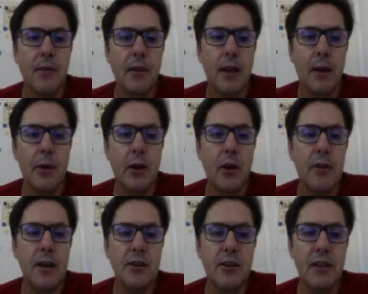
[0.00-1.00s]
and we know that
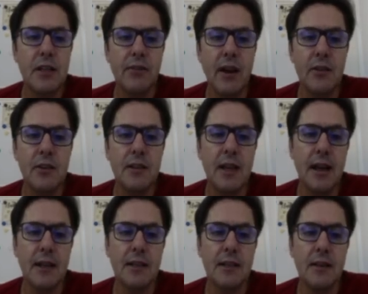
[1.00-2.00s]
each of these values
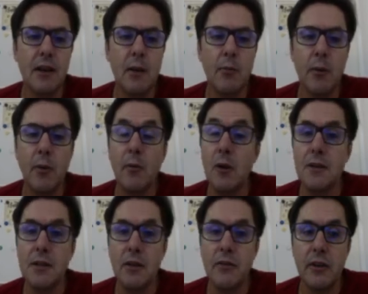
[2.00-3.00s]
has a
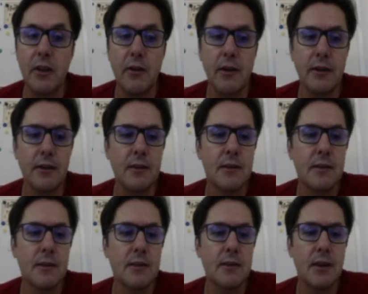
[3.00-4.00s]
probability of occurrence.
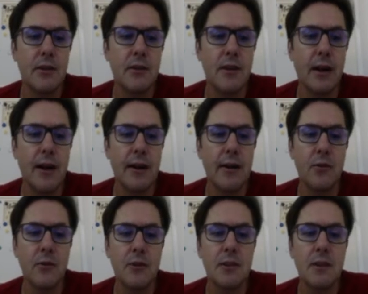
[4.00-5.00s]
So young
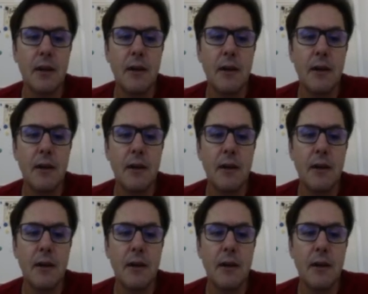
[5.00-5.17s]
adults